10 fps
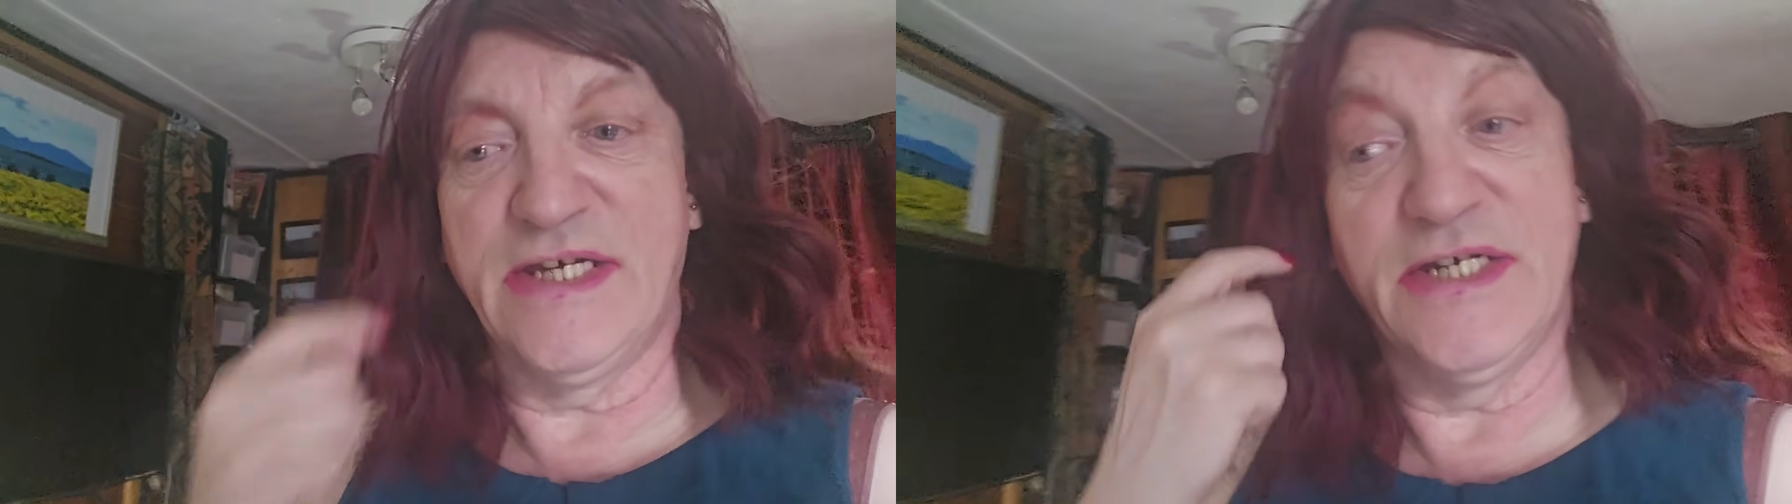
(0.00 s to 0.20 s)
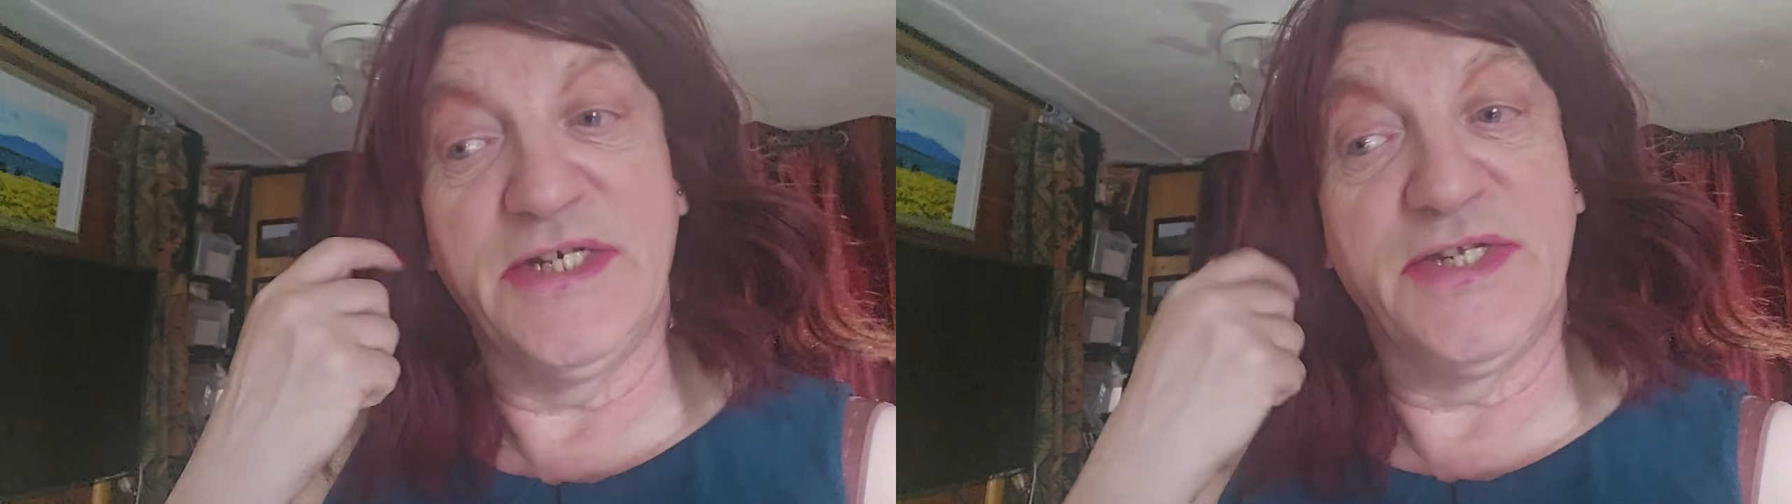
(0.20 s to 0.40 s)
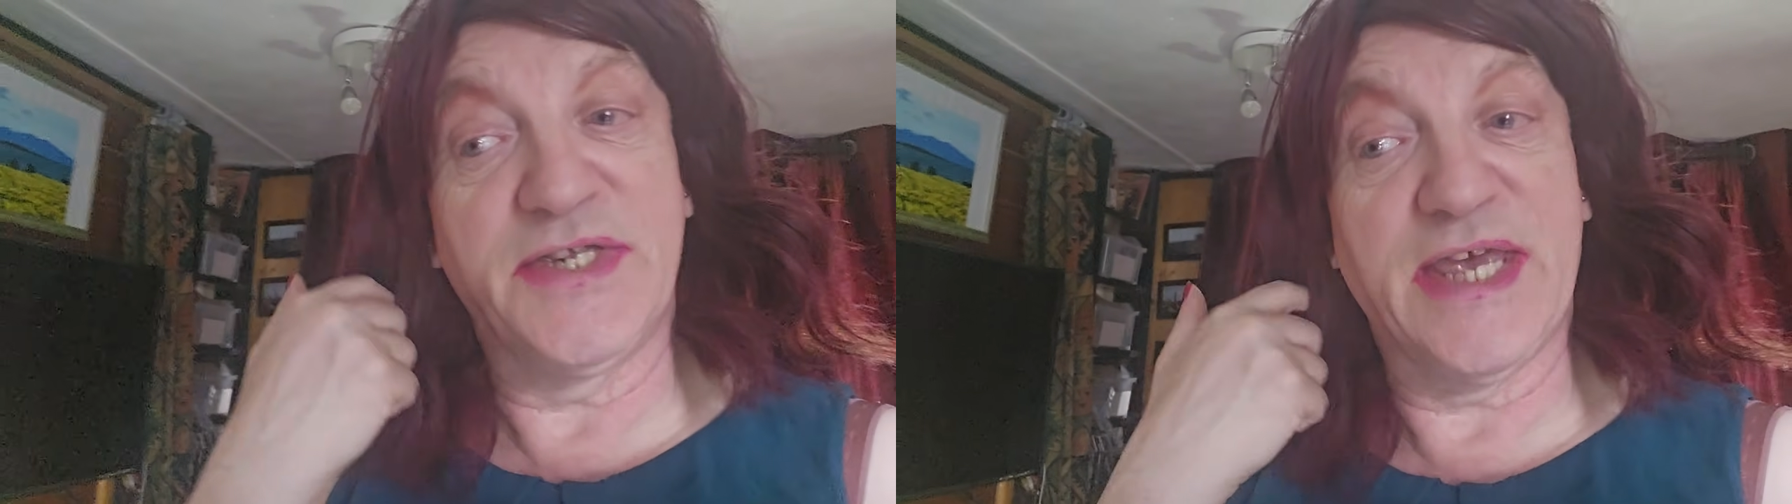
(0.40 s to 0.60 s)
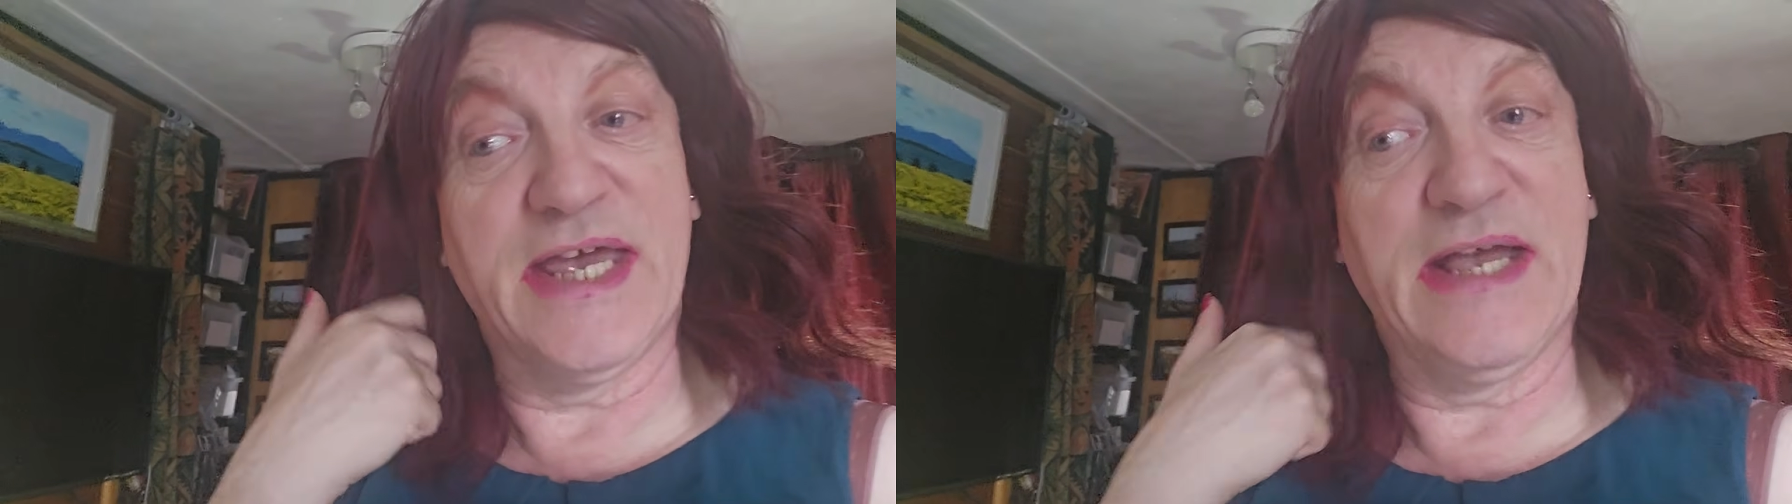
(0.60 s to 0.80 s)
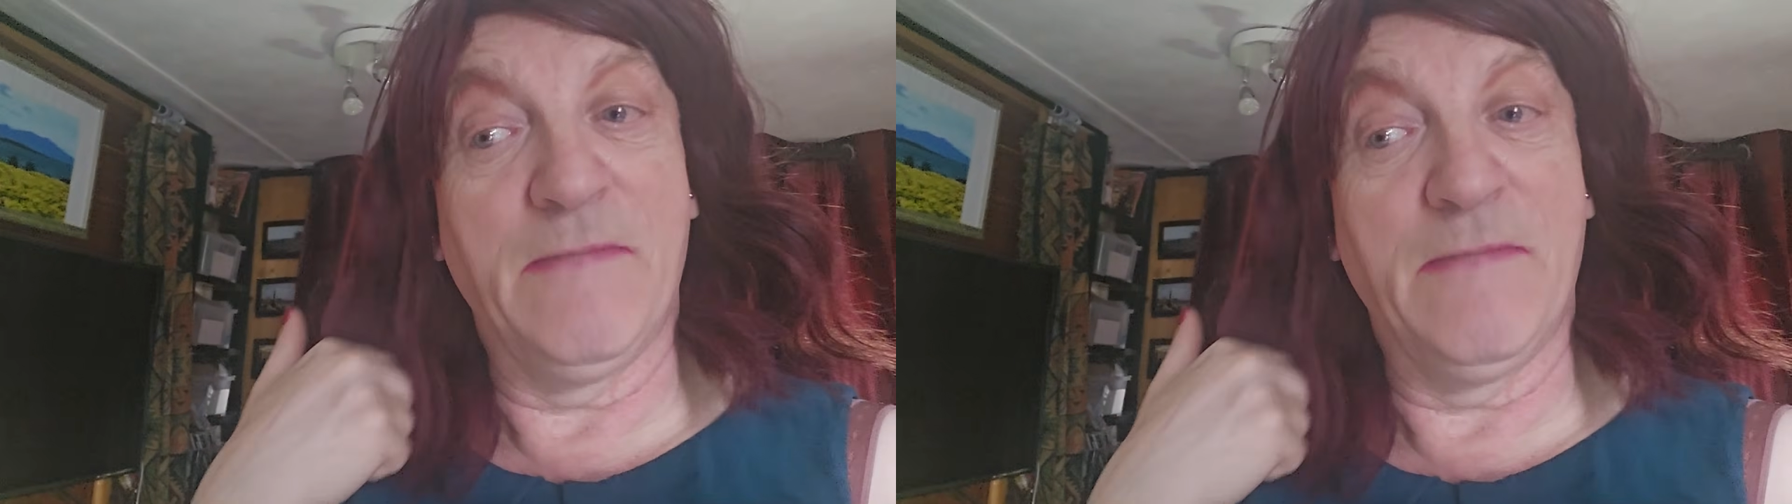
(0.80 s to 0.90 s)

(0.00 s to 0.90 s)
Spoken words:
is